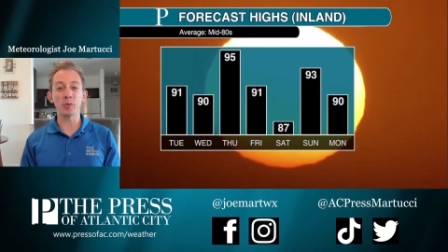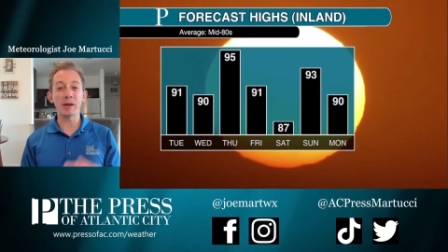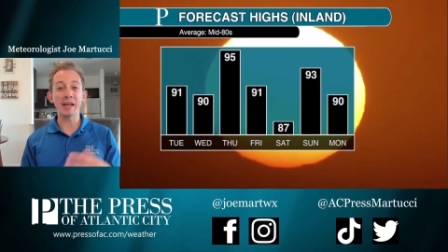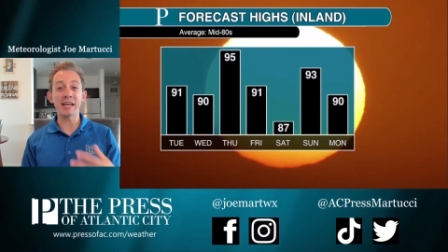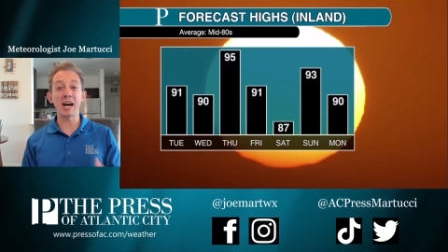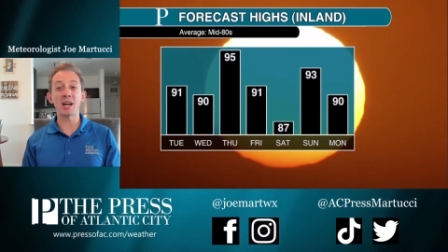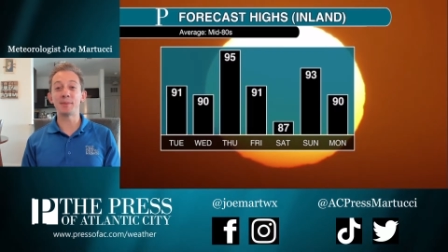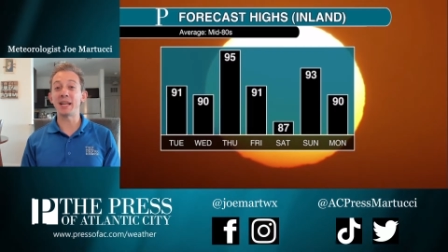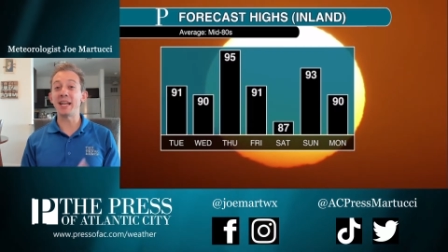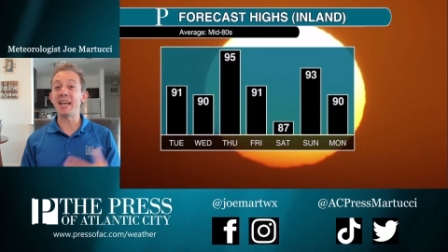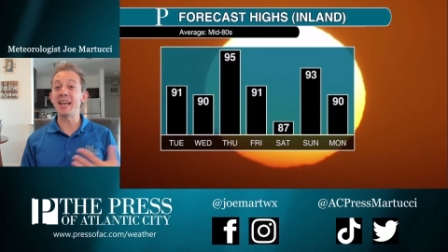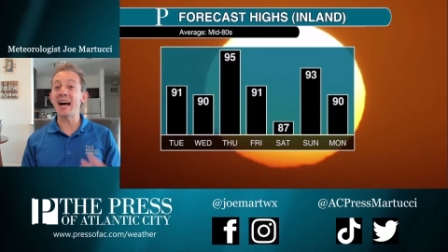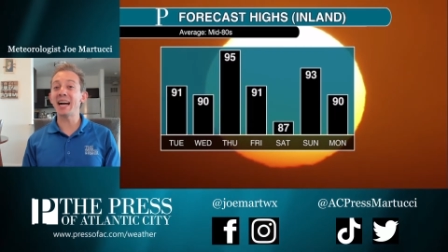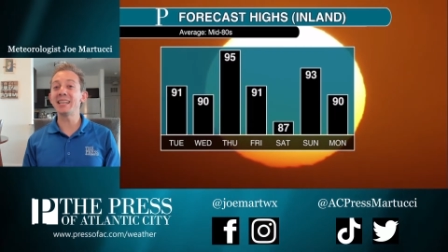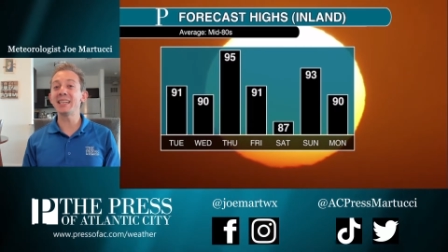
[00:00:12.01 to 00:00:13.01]
We got up to
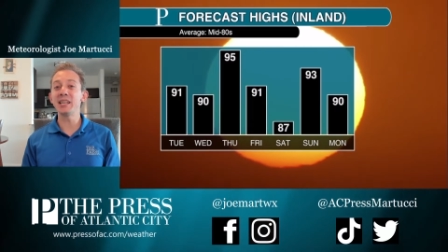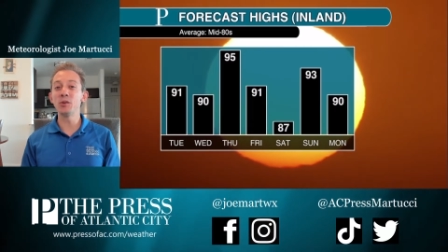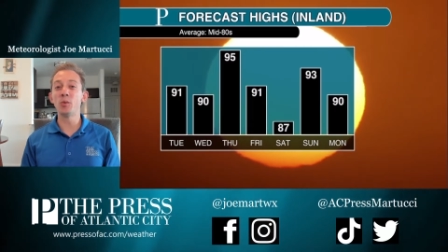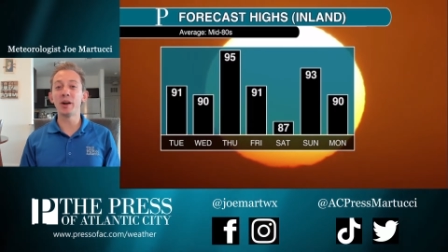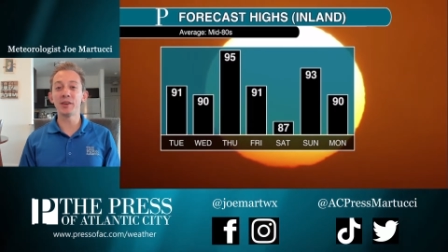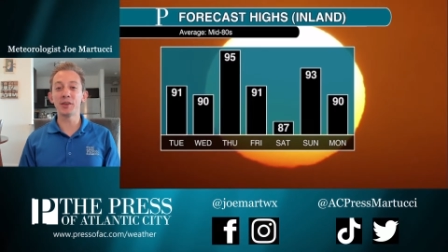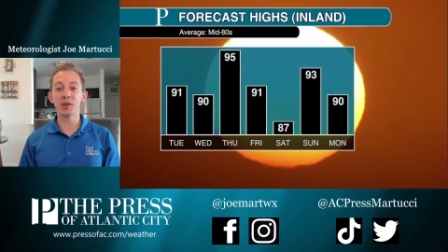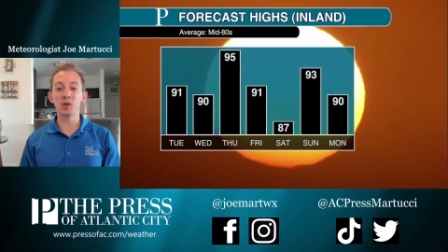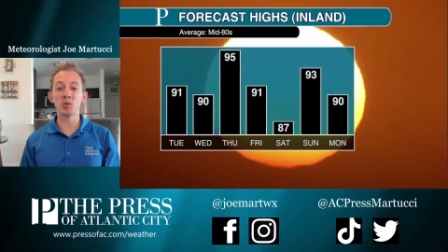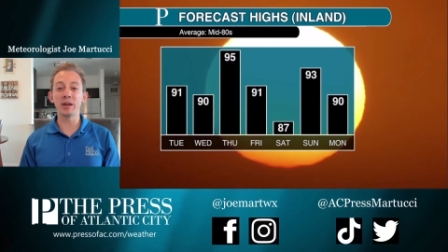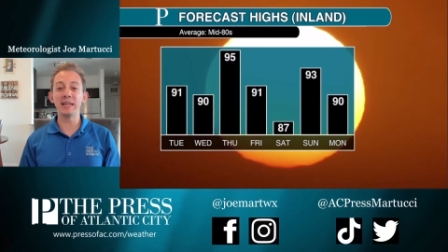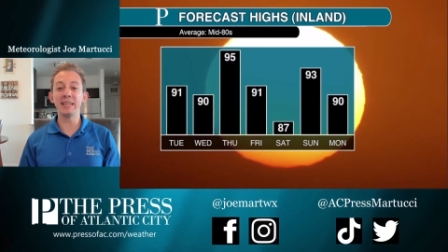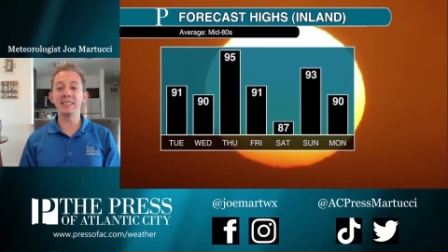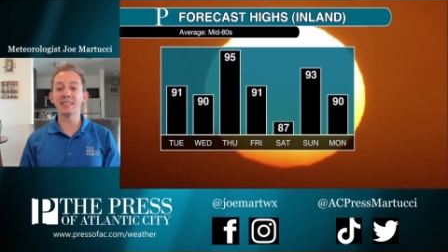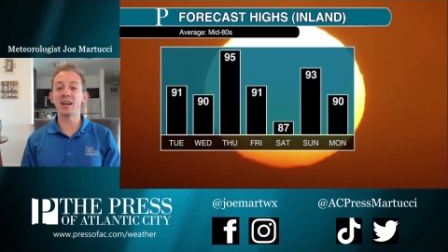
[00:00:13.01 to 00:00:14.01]
91
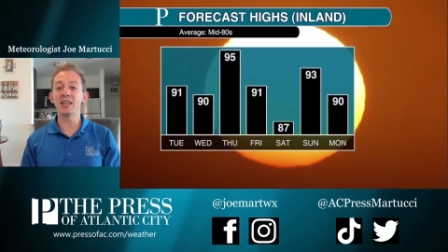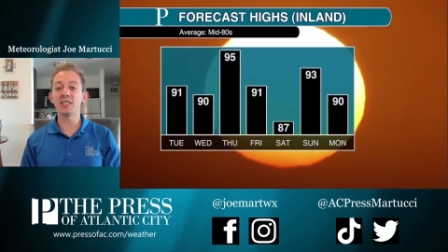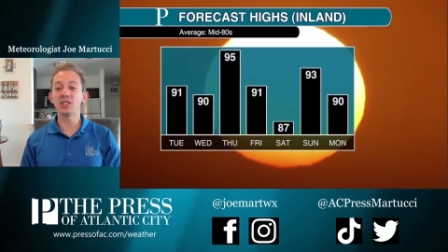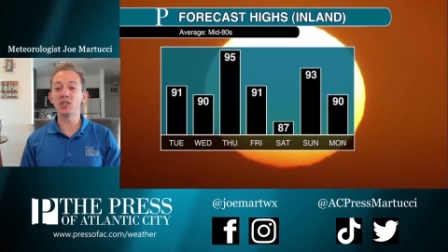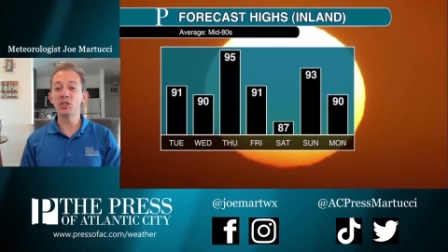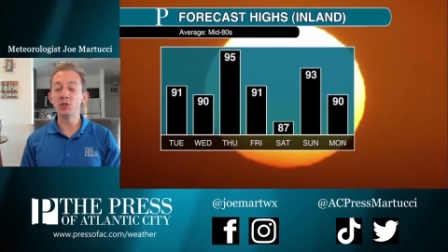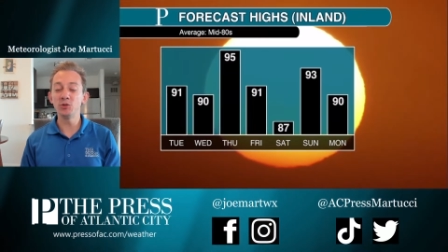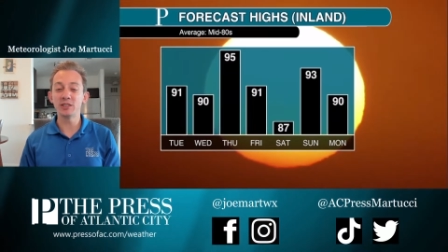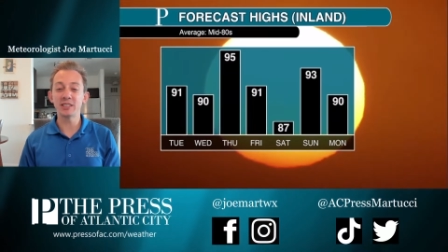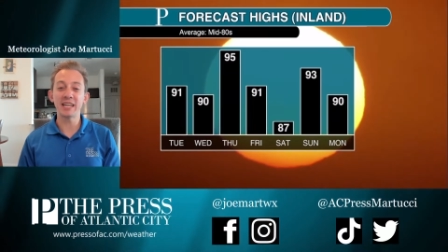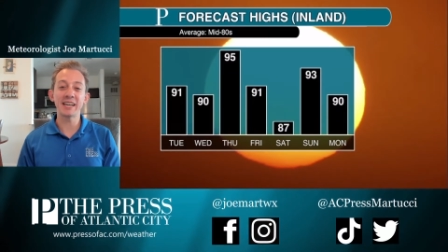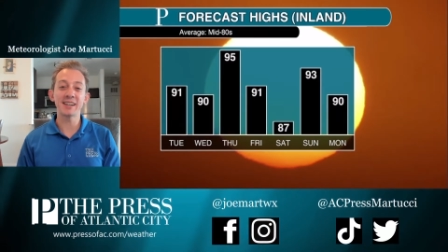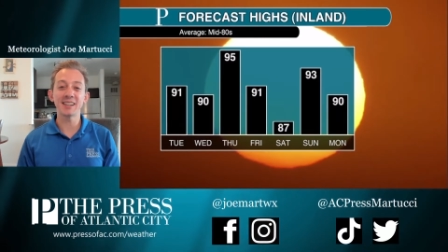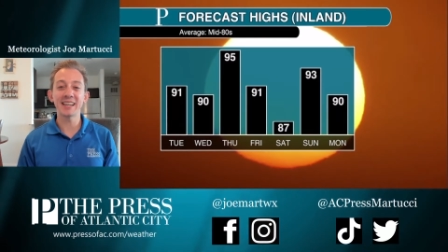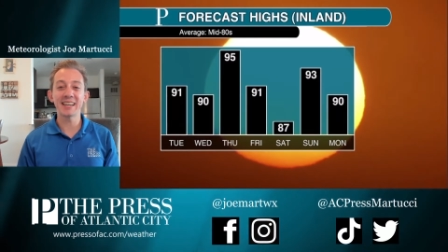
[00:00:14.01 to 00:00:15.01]
degrees on
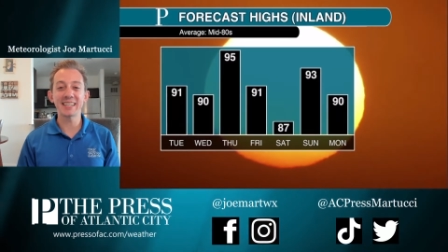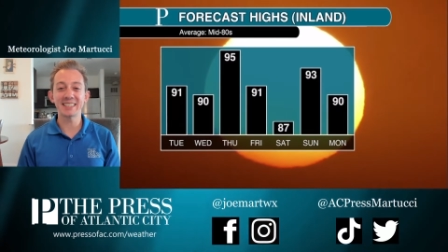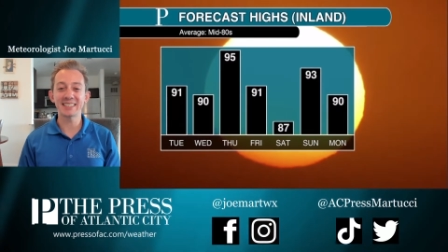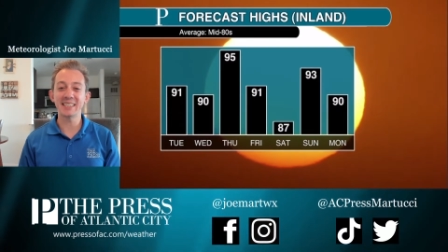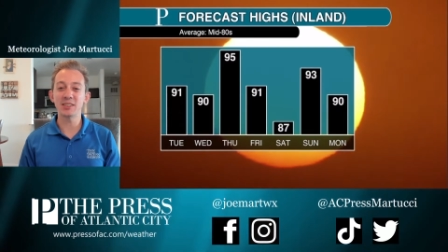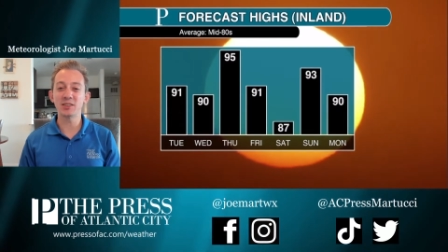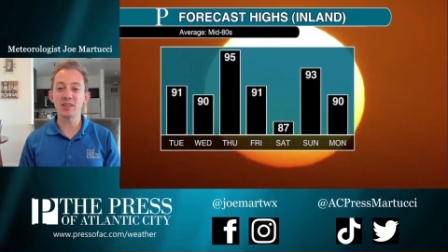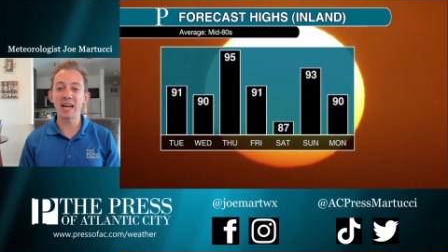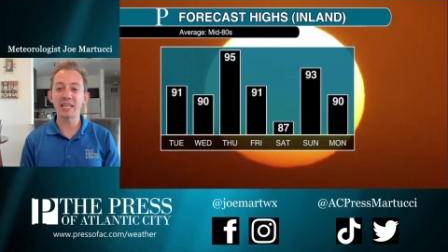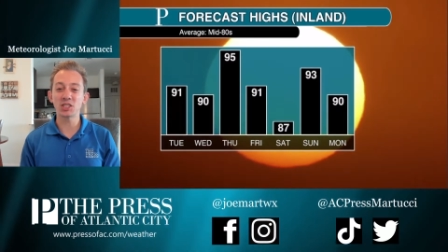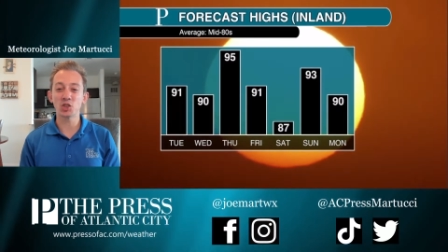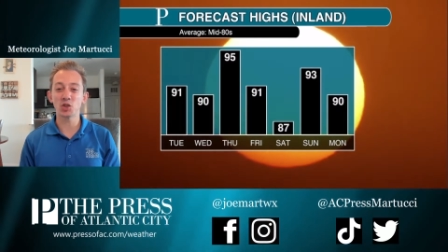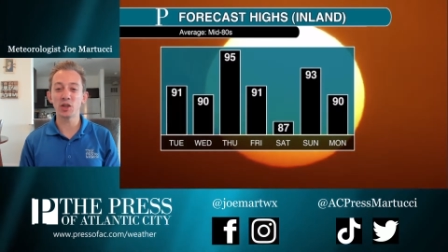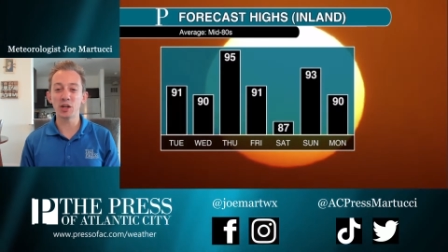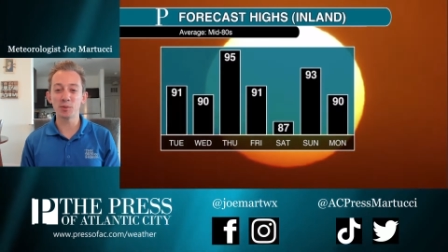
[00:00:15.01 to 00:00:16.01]
Tuesday at Atlantic City
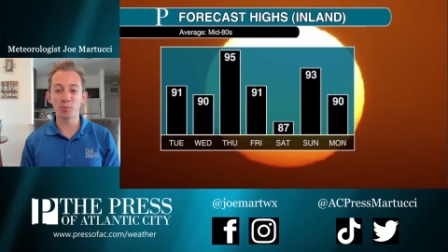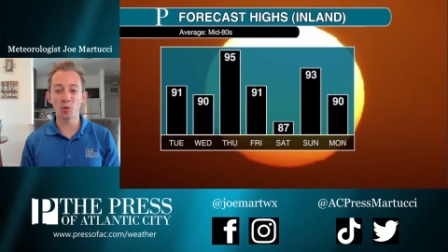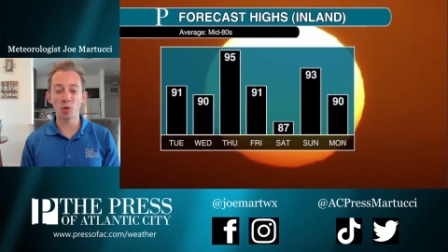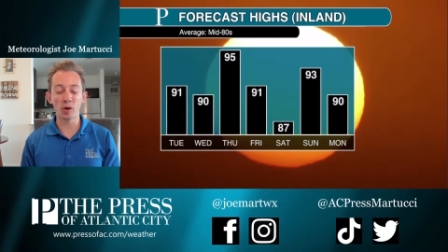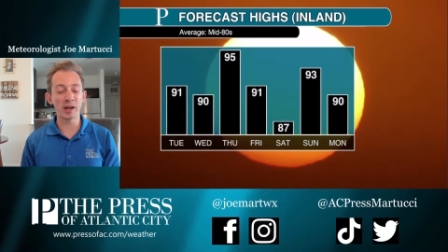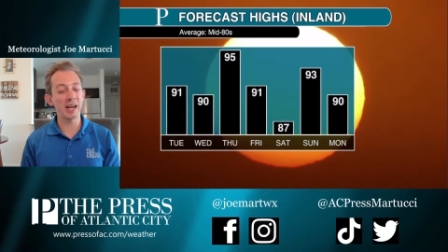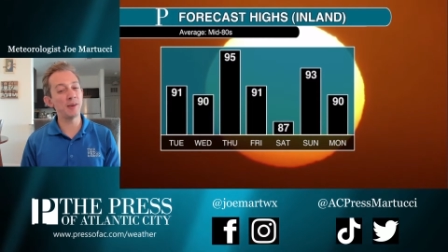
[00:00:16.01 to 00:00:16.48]
International Airport,